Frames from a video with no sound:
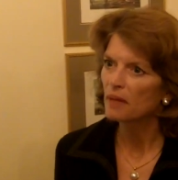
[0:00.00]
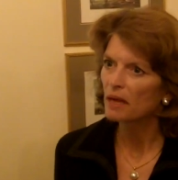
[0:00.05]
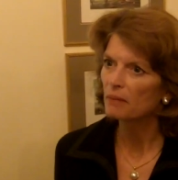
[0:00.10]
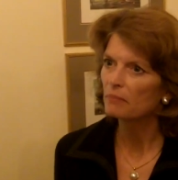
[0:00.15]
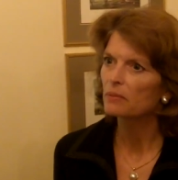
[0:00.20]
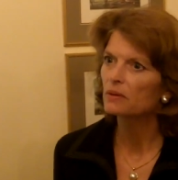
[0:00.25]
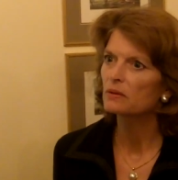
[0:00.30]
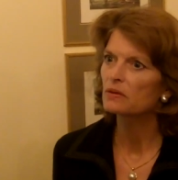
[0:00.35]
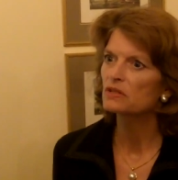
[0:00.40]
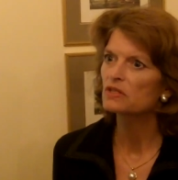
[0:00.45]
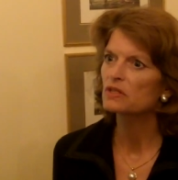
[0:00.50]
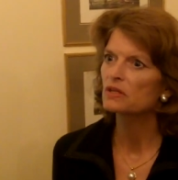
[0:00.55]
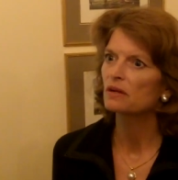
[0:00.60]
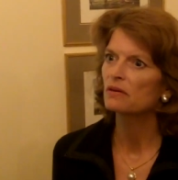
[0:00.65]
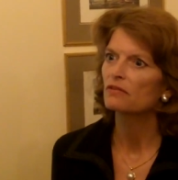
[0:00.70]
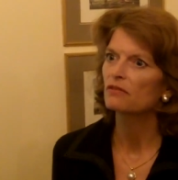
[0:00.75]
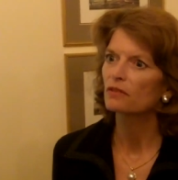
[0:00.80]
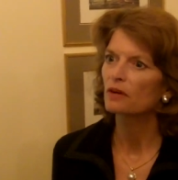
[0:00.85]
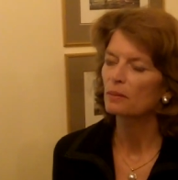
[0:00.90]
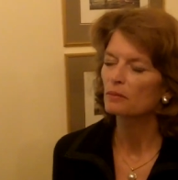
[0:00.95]
members
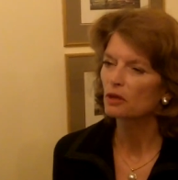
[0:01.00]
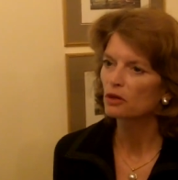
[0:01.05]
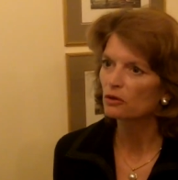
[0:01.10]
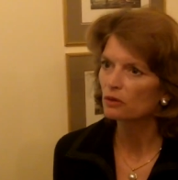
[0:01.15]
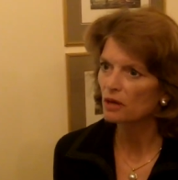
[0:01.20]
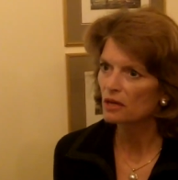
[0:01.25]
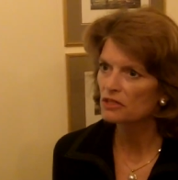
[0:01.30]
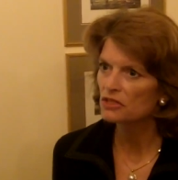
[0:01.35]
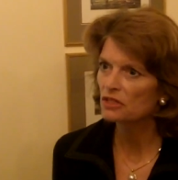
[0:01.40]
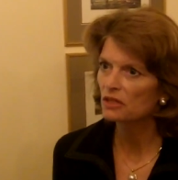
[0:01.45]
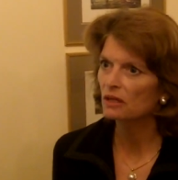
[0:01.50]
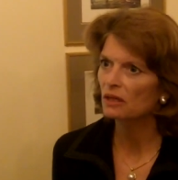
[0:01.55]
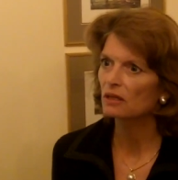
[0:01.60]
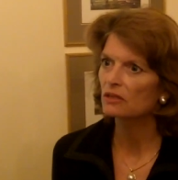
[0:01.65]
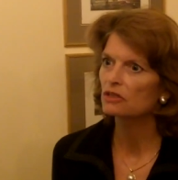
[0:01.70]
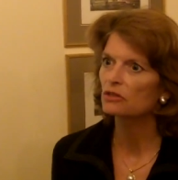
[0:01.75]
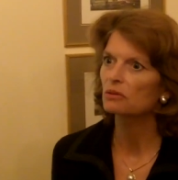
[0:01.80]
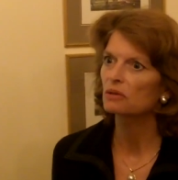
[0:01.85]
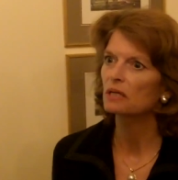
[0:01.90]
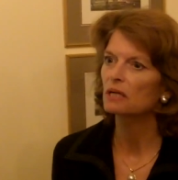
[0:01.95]
from across the
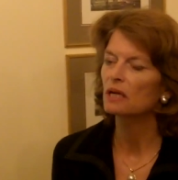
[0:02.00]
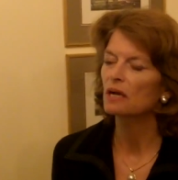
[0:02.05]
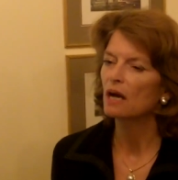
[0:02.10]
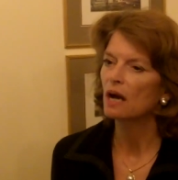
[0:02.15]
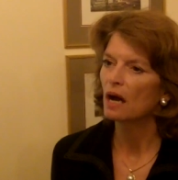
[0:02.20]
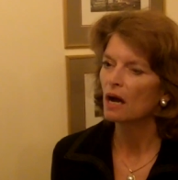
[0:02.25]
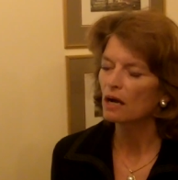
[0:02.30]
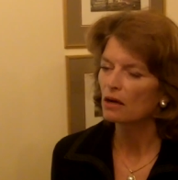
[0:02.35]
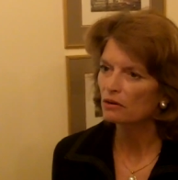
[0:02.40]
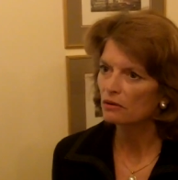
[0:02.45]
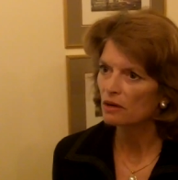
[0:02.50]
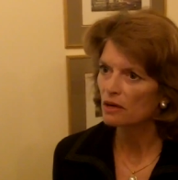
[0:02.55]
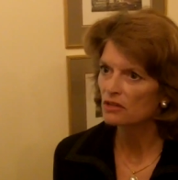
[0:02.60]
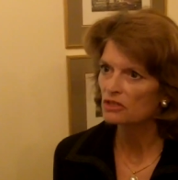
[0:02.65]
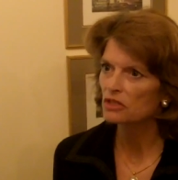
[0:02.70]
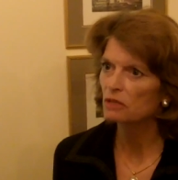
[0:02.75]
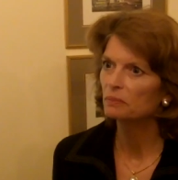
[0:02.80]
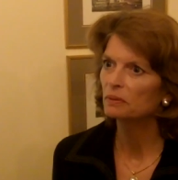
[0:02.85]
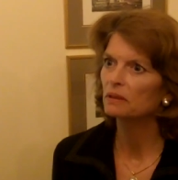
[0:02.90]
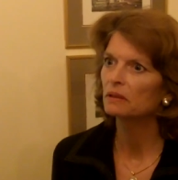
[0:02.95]
country,
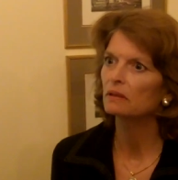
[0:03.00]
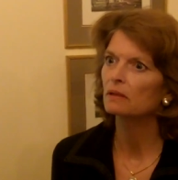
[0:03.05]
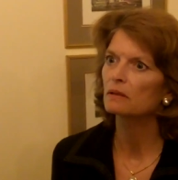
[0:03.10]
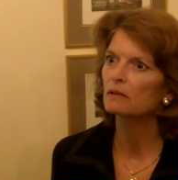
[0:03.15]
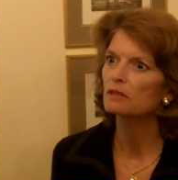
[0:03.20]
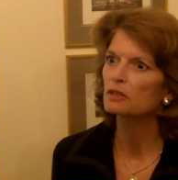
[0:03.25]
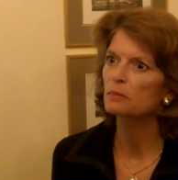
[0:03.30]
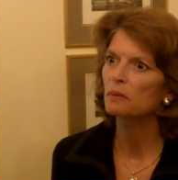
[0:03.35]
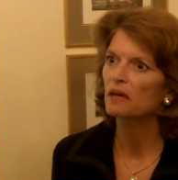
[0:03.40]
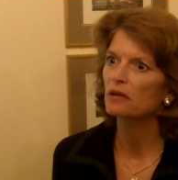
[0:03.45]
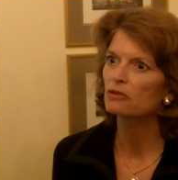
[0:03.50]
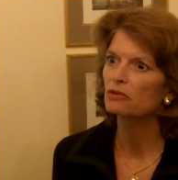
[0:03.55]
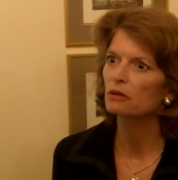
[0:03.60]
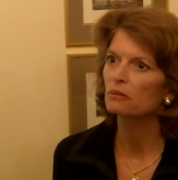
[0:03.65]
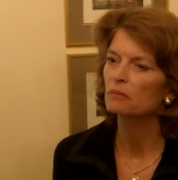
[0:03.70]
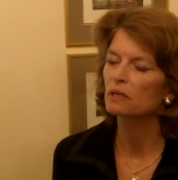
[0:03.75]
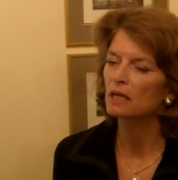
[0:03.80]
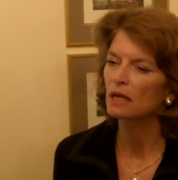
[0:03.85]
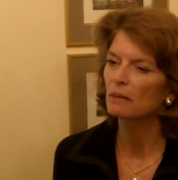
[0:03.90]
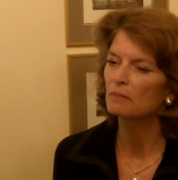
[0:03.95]
across the political
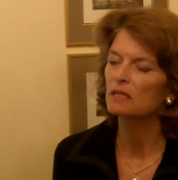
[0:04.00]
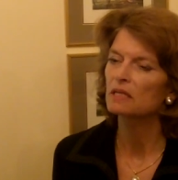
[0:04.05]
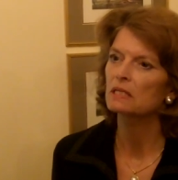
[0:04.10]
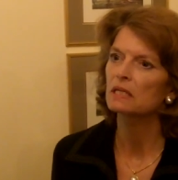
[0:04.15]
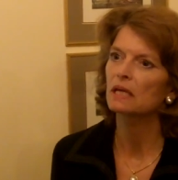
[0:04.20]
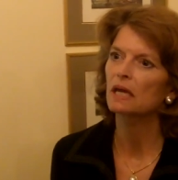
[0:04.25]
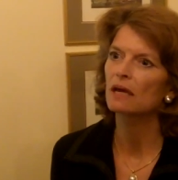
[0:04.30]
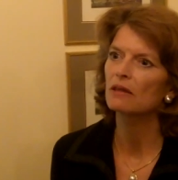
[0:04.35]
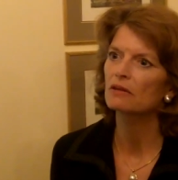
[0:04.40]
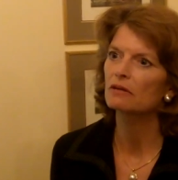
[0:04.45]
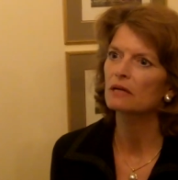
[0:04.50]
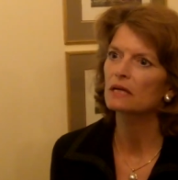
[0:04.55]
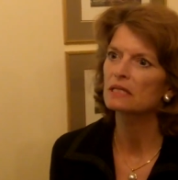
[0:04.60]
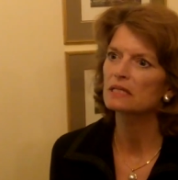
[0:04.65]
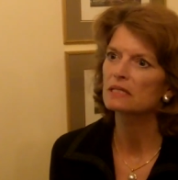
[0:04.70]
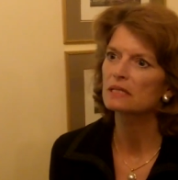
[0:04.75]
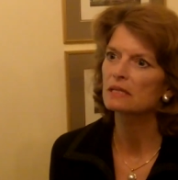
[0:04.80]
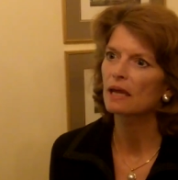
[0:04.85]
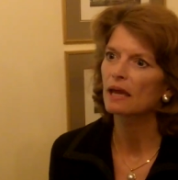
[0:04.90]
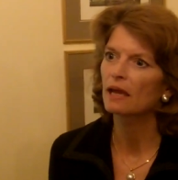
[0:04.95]
spectrum, coming together and
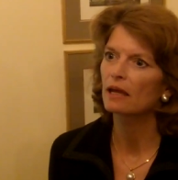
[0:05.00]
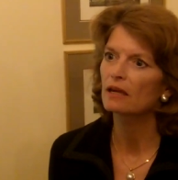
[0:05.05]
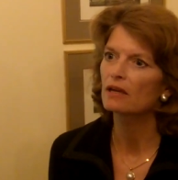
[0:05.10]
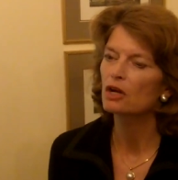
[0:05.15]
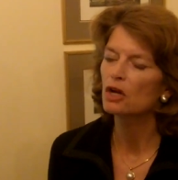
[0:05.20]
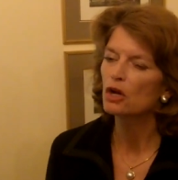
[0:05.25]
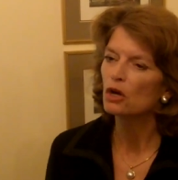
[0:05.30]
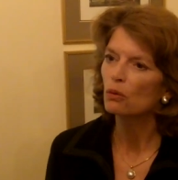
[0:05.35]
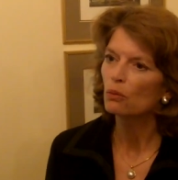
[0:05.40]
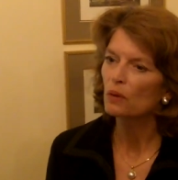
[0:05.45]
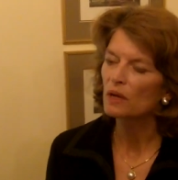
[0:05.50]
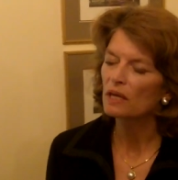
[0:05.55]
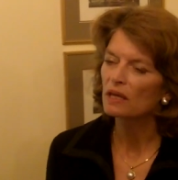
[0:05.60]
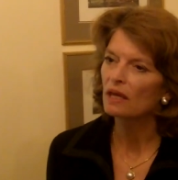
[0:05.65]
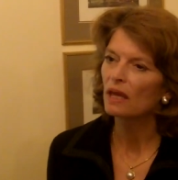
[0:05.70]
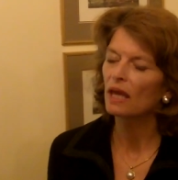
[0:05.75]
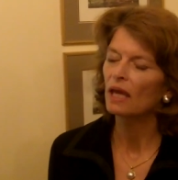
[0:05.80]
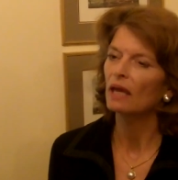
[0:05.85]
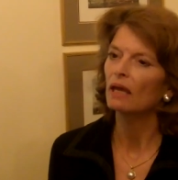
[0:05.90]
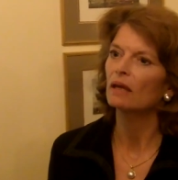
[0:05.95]
saying we
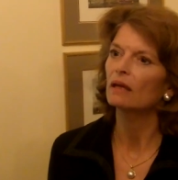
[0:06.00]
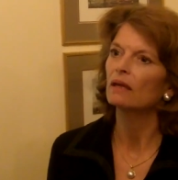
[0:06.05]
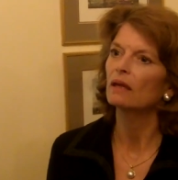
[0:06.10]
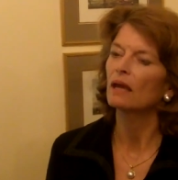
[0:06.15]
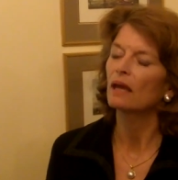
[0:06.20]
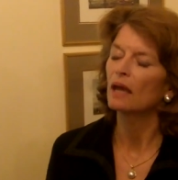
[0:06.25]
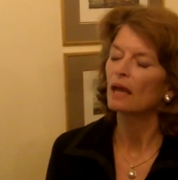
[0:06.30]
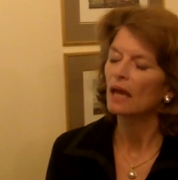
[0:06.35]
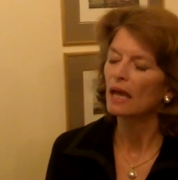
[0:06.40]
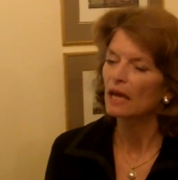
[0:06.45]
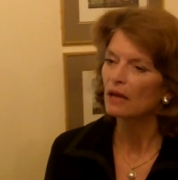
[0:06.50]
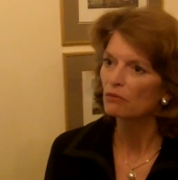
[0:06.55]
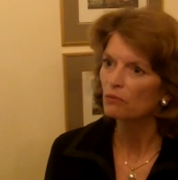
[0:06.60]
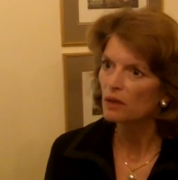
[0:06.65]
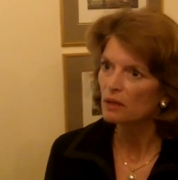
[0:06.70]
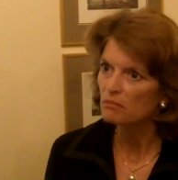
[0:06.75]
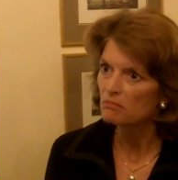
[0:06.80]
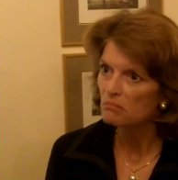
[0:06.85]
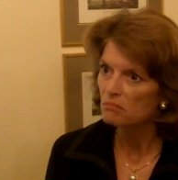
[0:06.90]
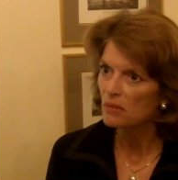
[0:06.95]
can and
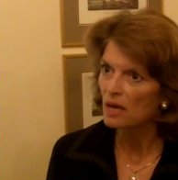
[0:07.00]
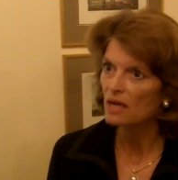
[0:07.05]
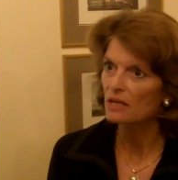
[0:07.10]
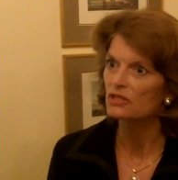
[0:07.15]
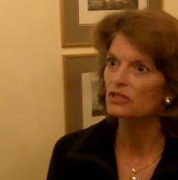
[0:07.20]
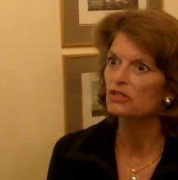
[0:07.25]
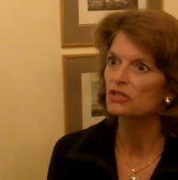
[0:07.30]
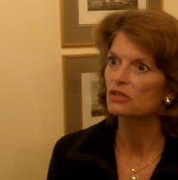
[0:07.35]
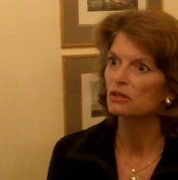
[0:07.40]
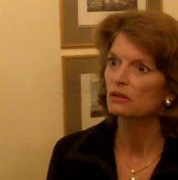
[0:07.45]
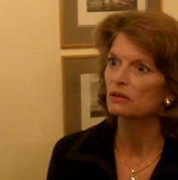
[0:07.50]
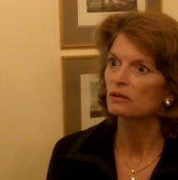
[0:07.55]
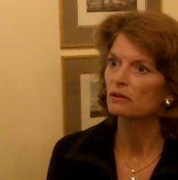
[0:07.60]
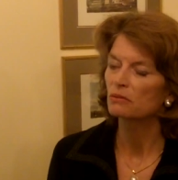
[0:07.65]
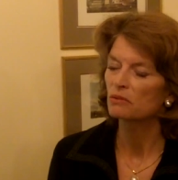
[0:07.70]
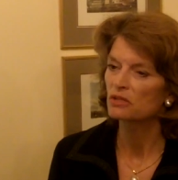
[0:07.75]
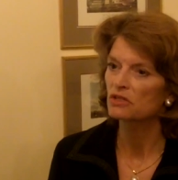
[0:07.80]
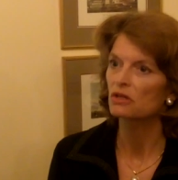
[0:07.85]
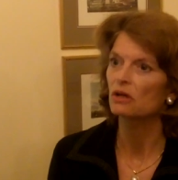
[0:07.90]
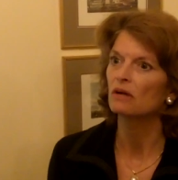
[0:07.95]
we must
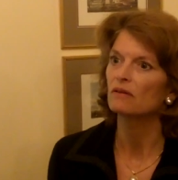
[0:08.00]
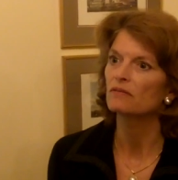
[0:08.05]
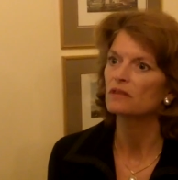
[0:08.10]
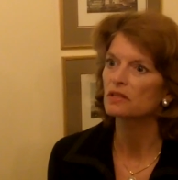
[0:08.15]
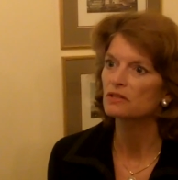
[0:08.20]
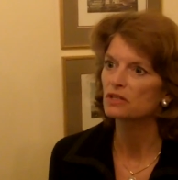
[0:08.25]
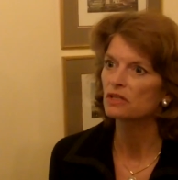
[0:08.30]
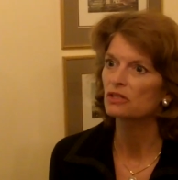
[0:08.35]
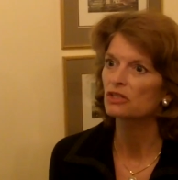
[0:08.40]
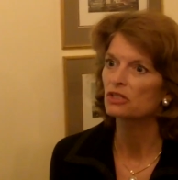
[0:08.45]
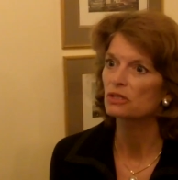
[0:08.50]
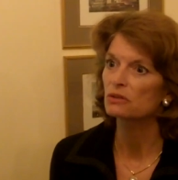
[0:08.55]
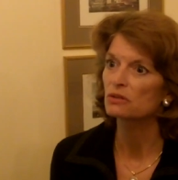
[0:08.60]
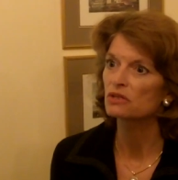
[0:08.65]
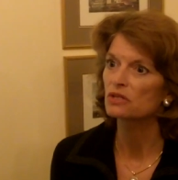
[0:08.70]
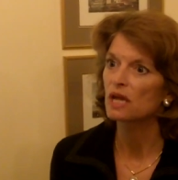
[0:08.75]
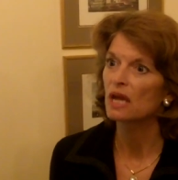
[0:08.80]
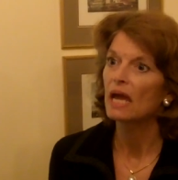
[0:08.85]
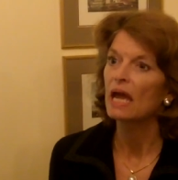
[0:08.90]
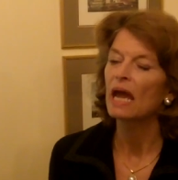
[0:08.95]
resolve these issues.